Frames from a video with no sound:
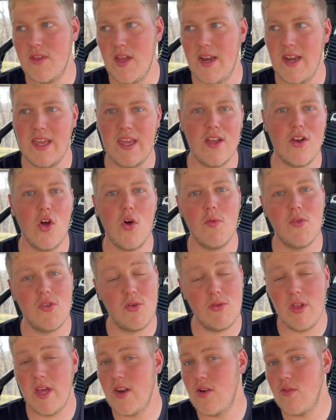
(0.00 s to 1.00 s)
I didn't get home
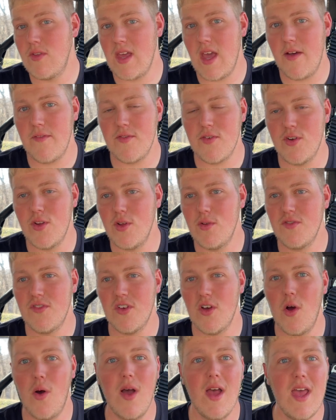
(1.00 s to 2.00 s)
until later in the afternoon.
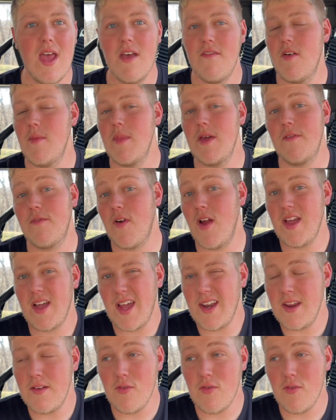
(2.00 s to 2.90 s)
So if I'm being frank, I didn't